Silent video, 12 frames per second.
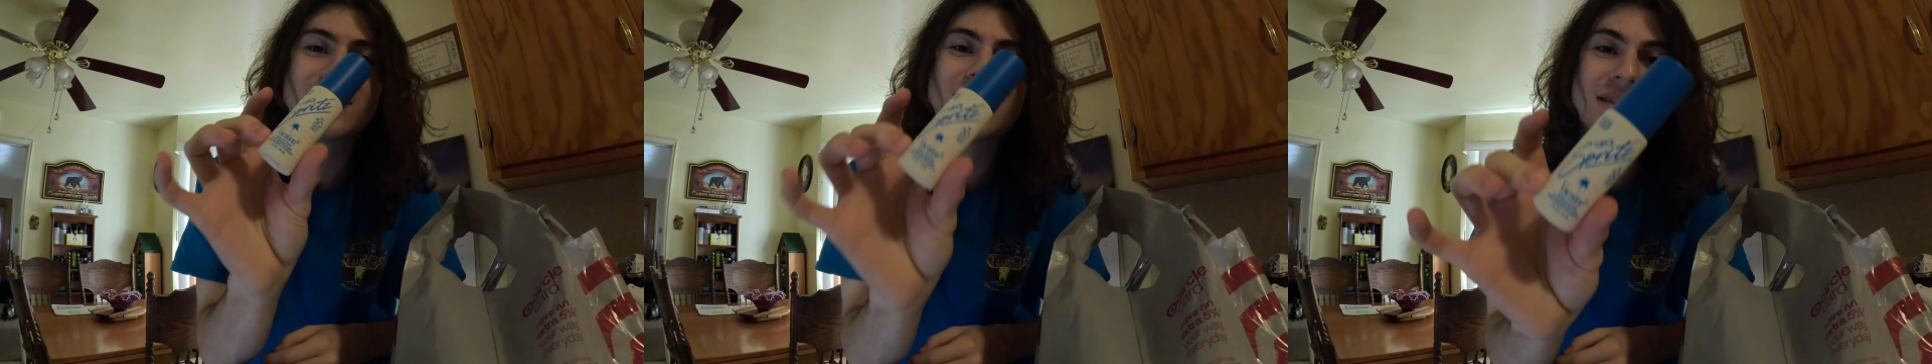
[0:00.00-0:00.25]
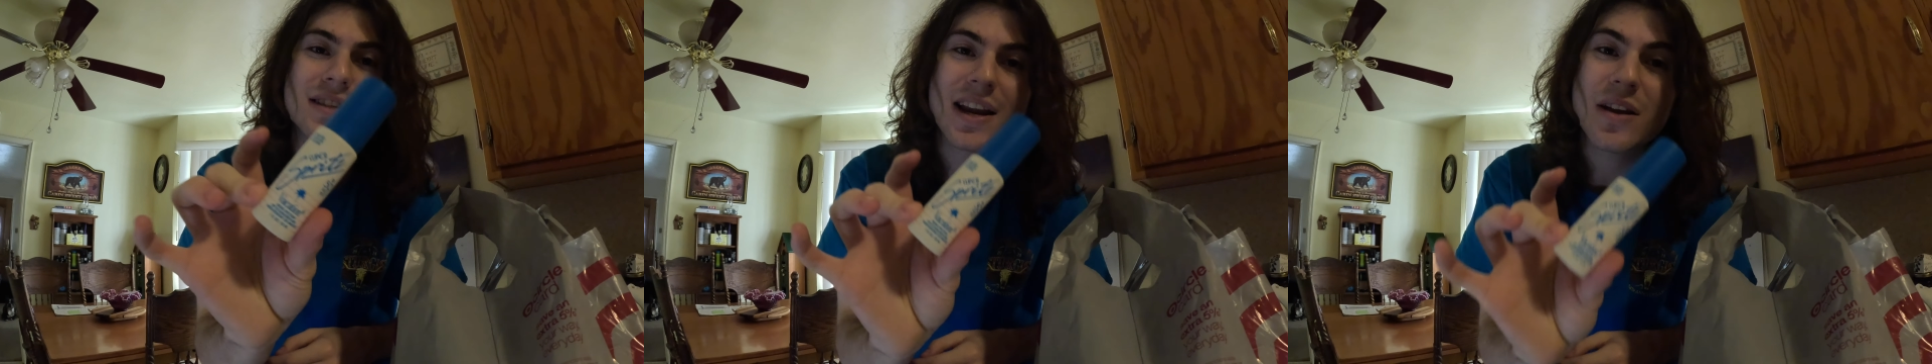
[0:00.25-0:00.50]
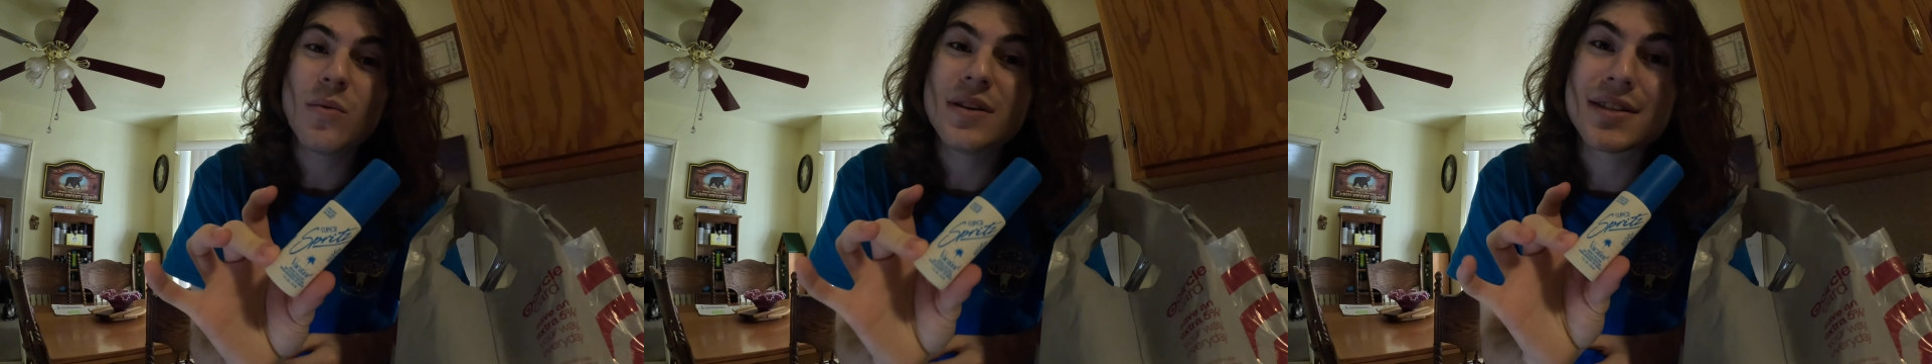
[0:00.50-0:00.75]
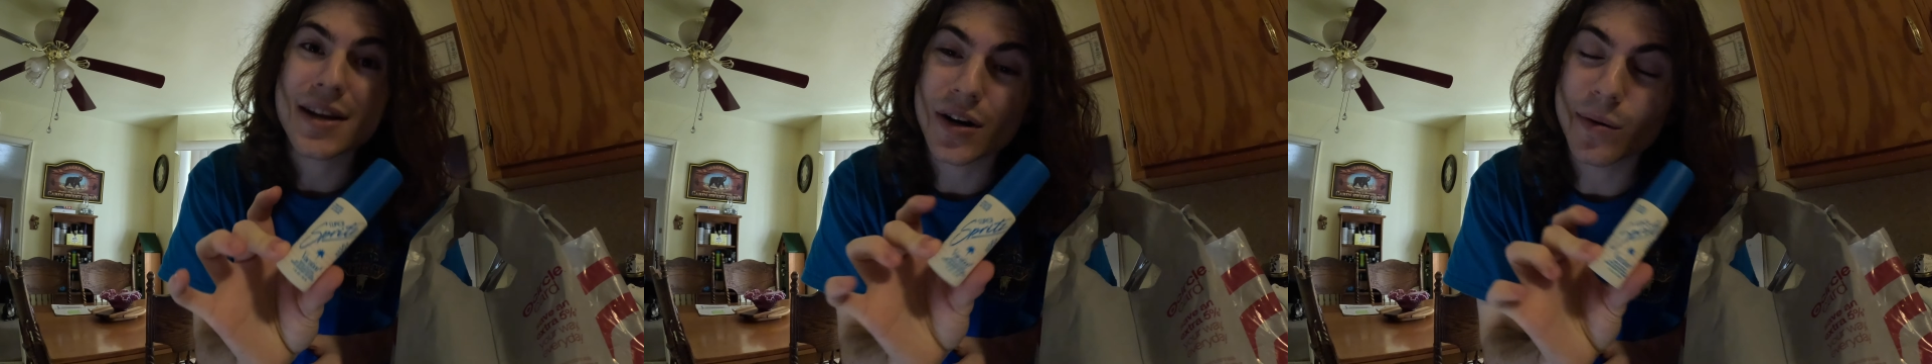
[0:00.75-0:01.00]
said it
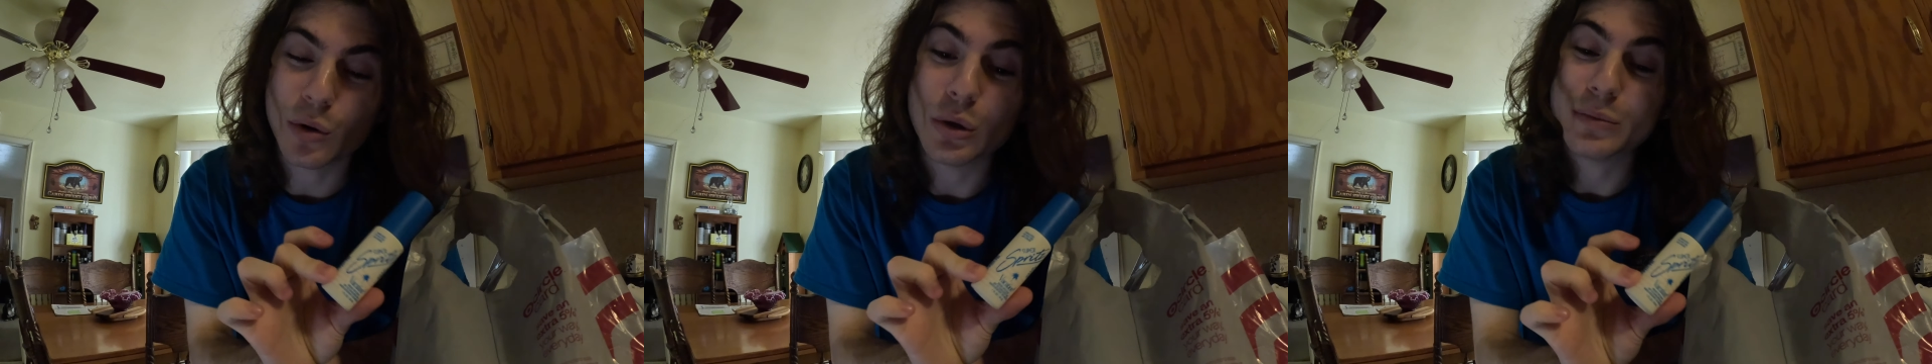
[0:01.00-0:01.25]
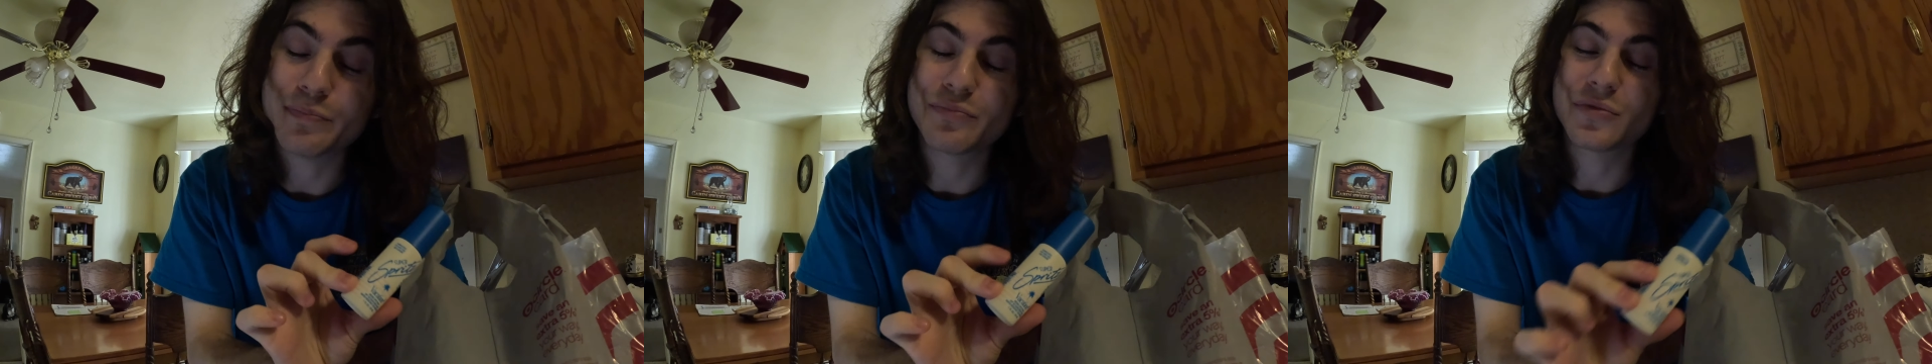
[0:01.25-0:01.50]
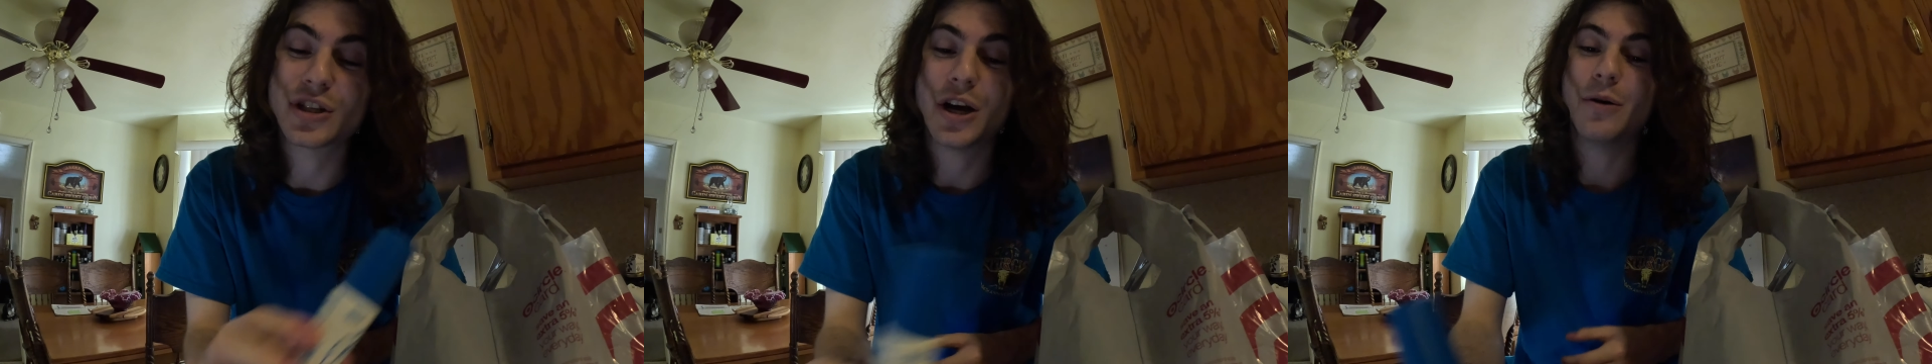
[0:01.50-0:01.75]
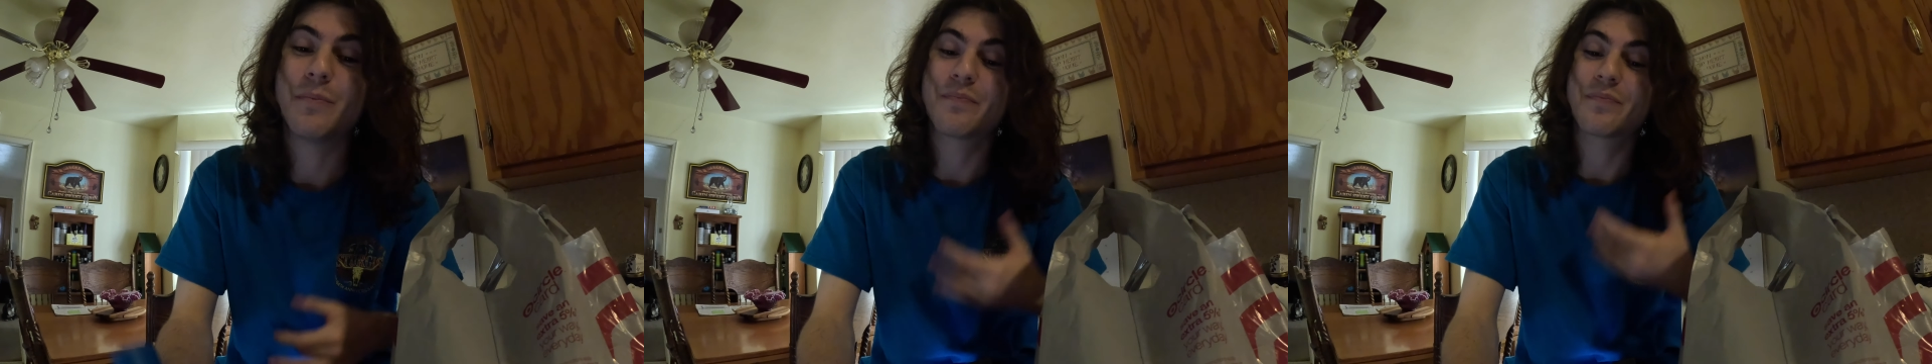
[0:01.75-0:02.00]
was terrible. So